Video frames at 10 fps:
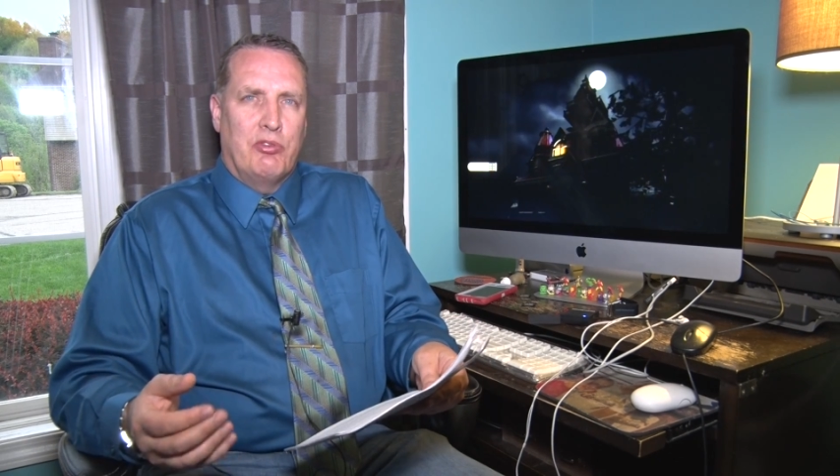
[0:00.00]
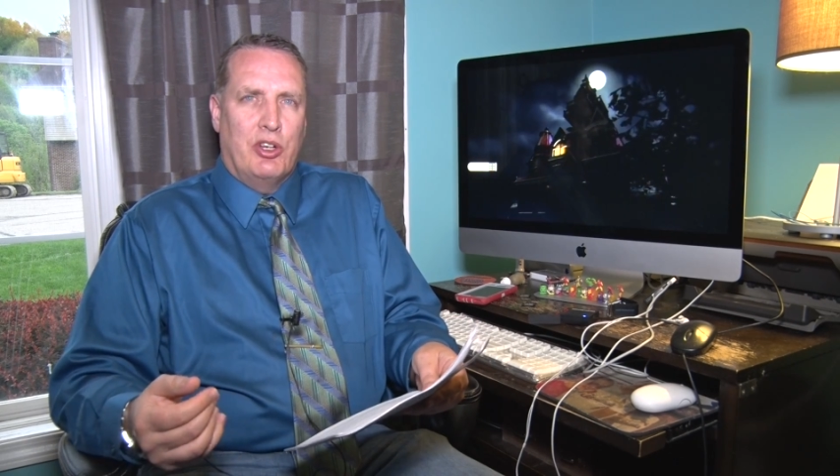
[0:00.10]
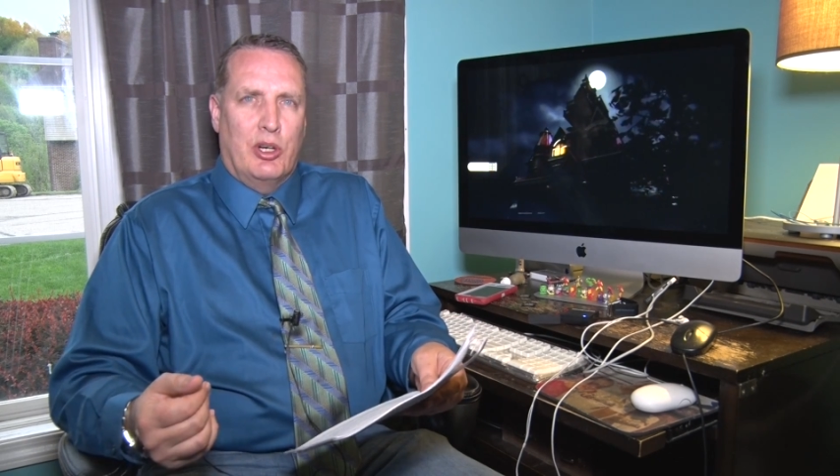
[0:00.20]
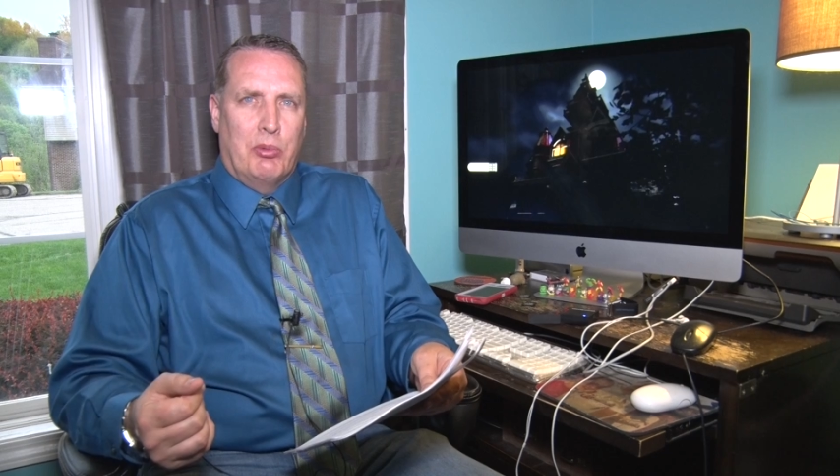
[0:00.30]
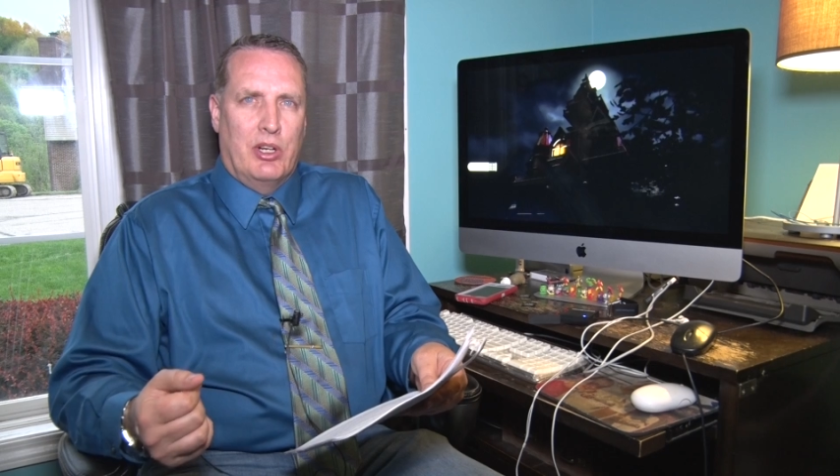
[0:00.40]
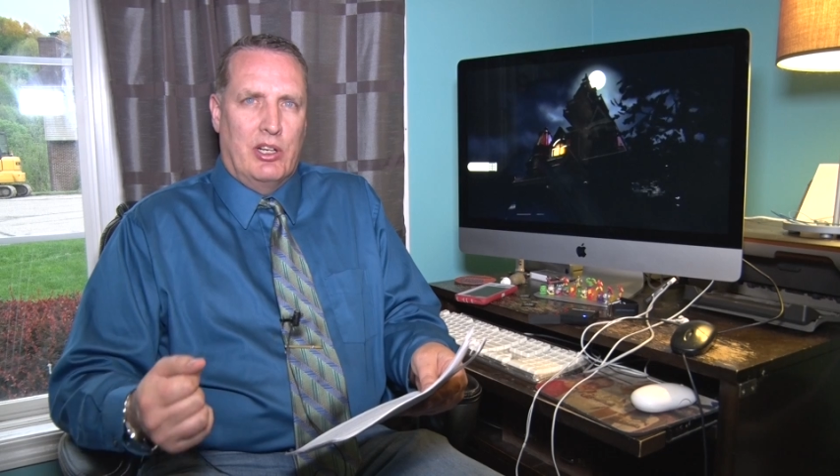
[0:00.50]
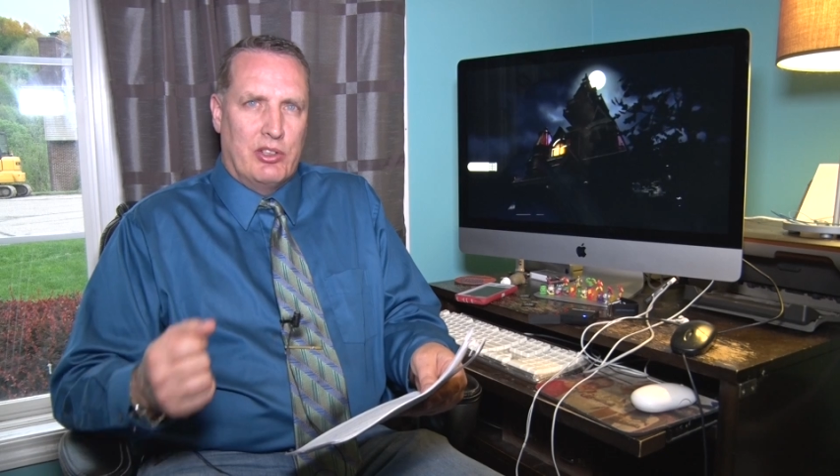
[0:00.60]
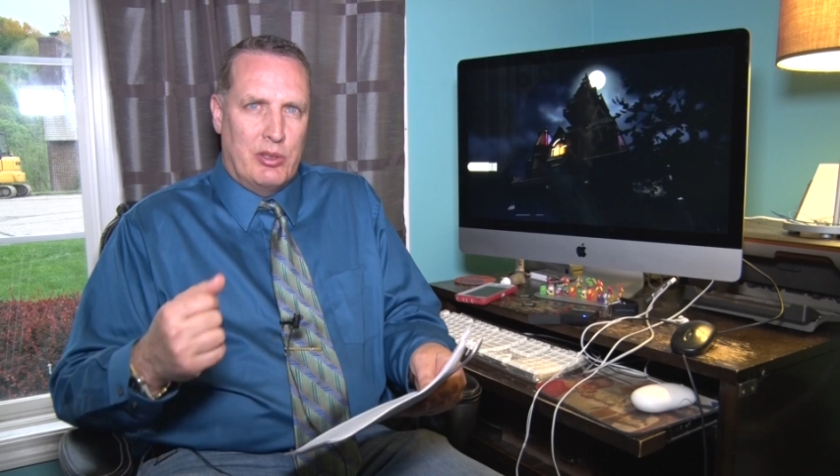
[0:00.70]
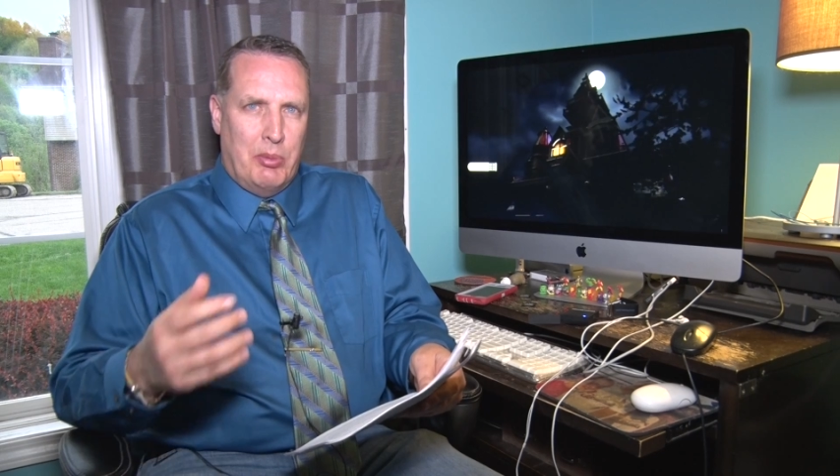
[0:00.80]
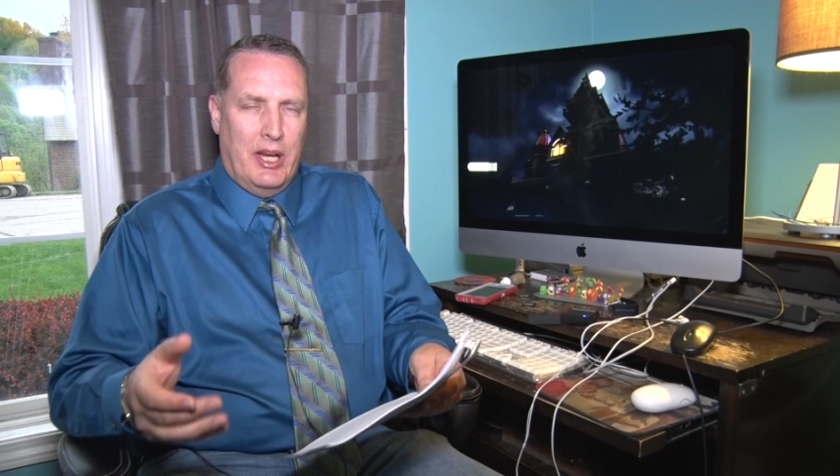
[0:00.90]

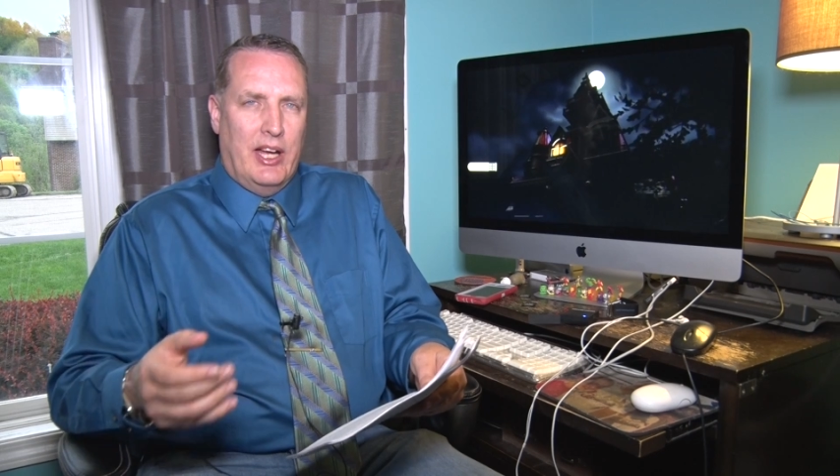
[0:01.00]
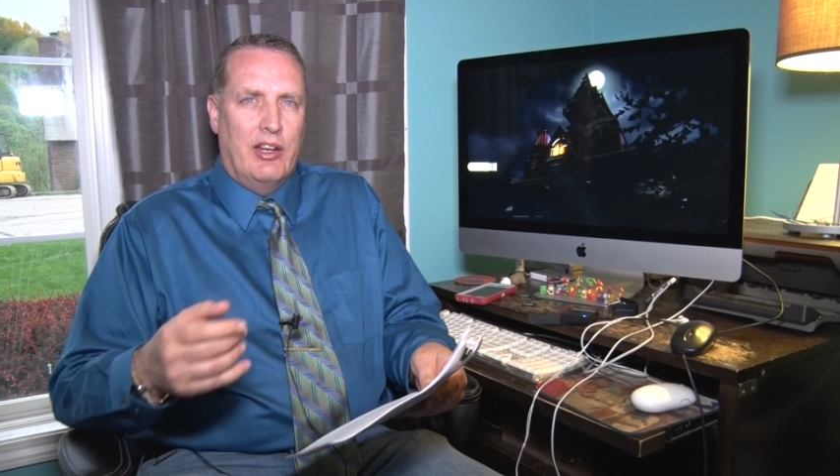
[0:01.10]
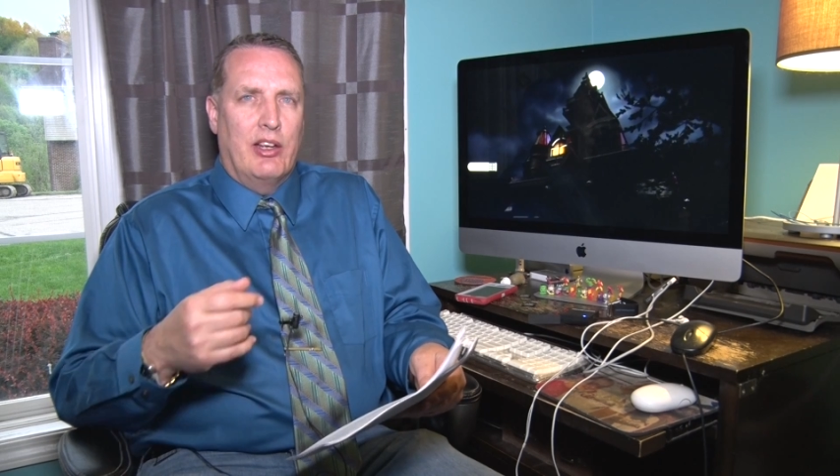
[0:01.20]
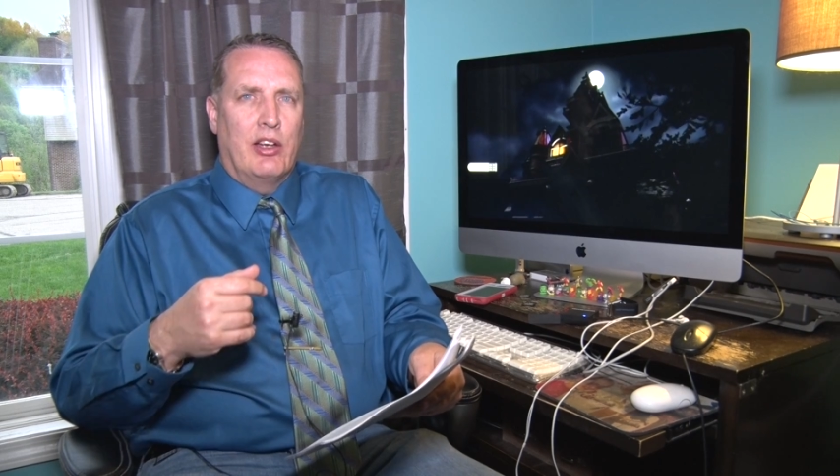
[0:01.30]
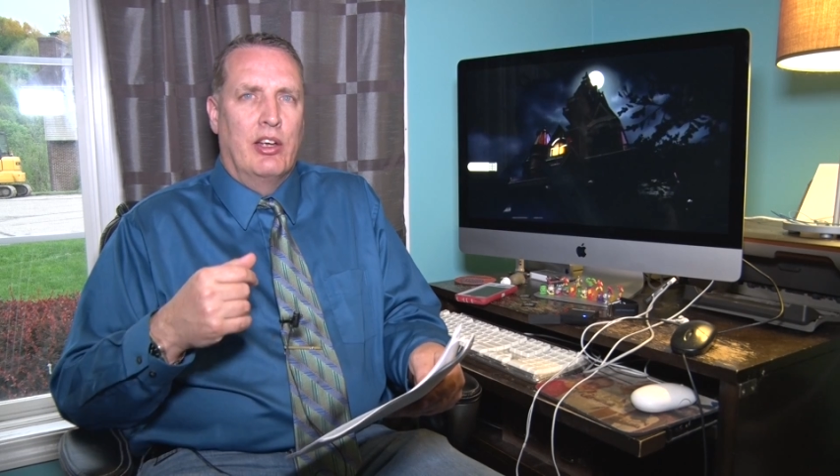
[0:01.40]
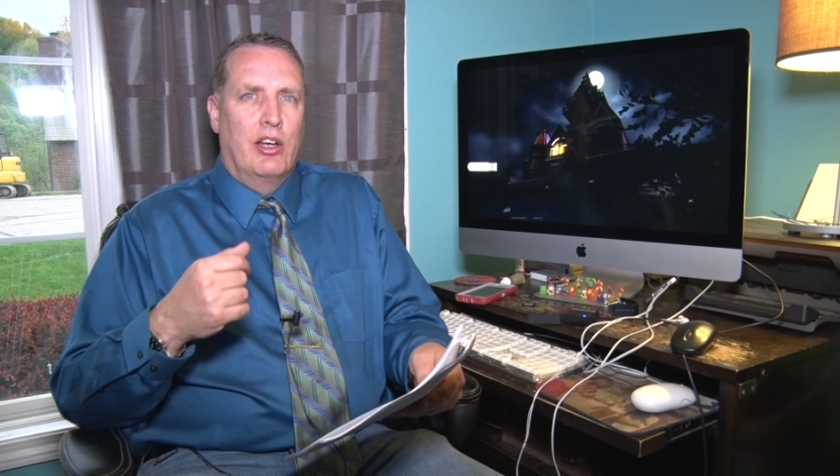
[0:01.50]
terminology: panning,